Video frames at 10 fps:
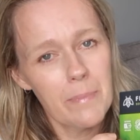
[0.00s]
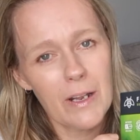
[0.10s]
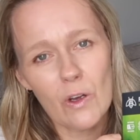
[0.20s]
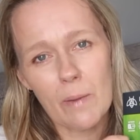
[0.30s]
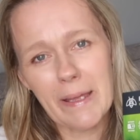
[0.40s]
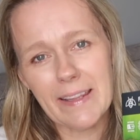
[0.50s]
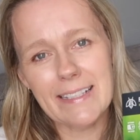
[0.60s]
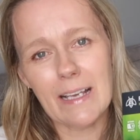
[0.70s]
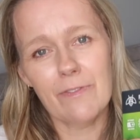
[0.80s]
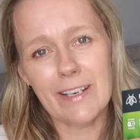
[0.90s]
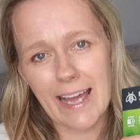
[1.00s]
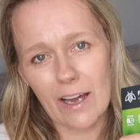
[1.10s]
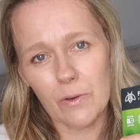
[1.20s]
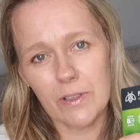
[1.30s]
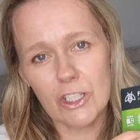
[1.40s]
I thought I'd pick these up for
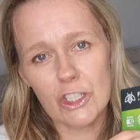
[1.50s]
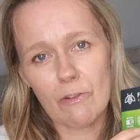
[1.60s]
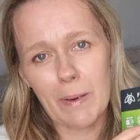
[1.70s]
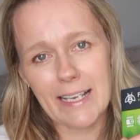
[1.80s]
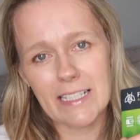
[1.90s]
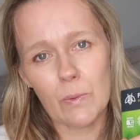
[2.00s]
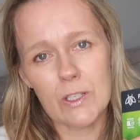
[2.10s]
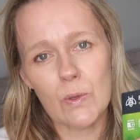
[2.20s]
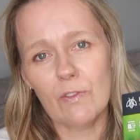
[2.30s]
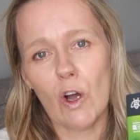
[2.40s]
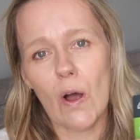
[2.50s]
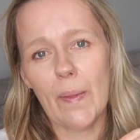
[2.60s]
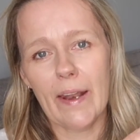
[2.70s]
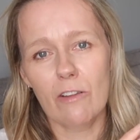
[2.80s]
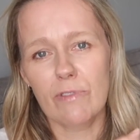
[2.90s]
now just to replace the ones we've got,
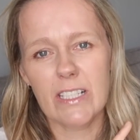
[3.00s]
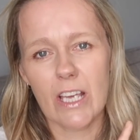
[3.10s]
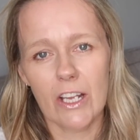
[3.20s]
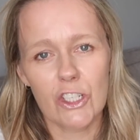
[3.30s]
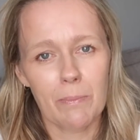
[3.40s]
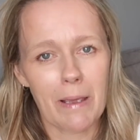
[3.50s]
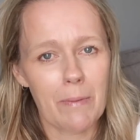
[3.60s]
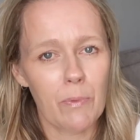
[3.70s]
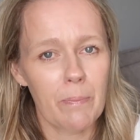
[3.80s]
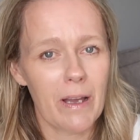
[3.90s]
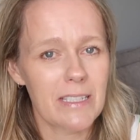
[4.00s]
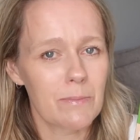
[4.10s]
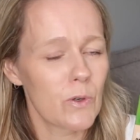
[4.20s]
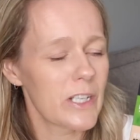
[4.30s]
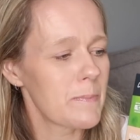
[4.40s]
and then I'll research and maybe buy some
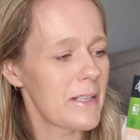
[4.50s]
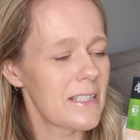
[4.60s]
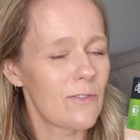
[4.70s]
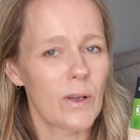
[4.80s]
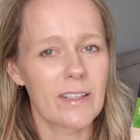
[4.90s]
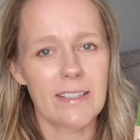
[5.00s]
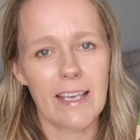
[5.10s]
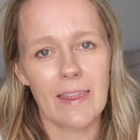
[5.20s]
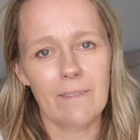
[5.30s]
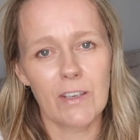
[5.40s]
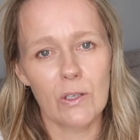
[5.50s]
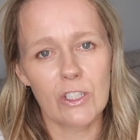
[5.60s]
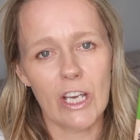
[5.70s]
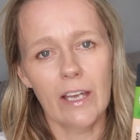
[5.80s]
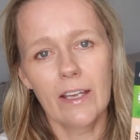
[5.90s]
more expensive ones in the
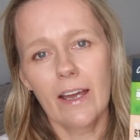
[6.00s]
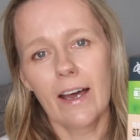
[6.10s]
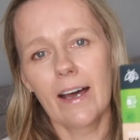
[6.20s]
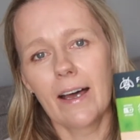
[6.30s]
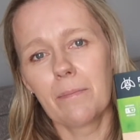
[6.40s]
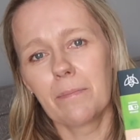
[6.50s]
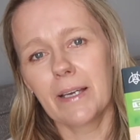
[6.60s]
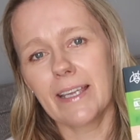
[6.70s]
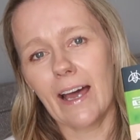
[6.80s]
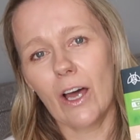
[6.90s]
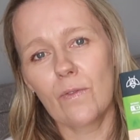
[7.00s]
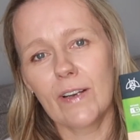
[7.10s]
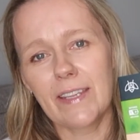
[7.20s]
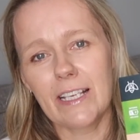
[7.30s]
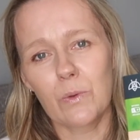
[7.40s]
future. But yeah,
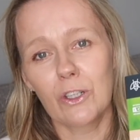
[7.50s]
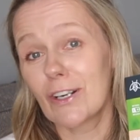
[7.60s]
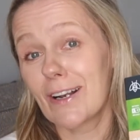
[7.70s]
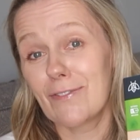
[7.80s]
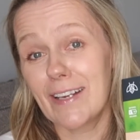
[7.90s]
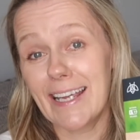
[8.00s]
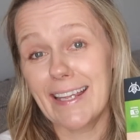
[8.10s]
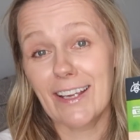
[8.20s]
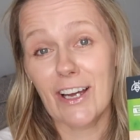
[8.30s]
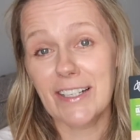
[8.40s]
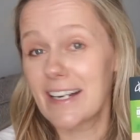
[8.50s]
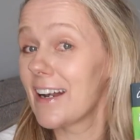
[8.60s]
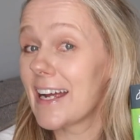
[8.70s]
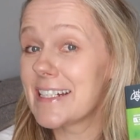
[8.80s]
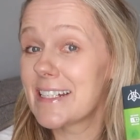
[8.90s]
hopefully these will look lovely in the garden and
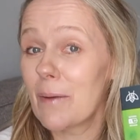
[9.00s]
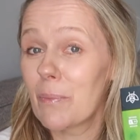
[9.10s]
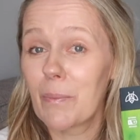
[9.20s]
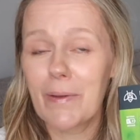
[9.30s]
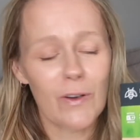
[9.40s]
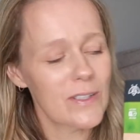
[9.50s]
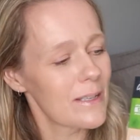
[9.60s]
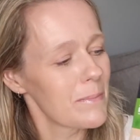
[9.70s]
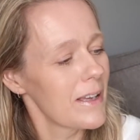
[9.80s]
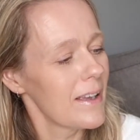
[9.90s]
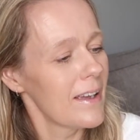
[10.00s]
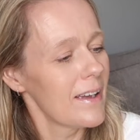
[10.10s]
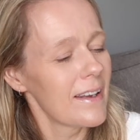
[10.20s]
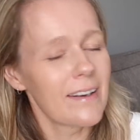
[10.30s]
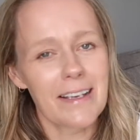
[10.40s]
light it up when we've got some
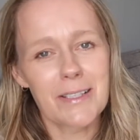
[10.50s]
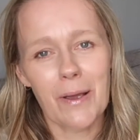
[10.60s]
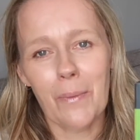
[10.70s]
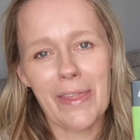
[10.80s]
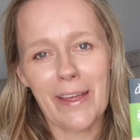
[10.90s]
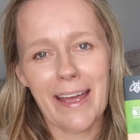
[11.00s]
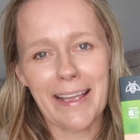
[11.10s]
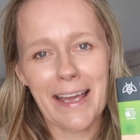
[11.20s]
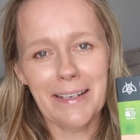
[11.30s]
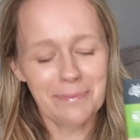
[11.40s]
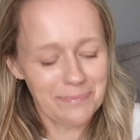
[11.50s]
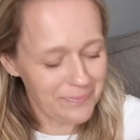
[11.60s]
nice weather again.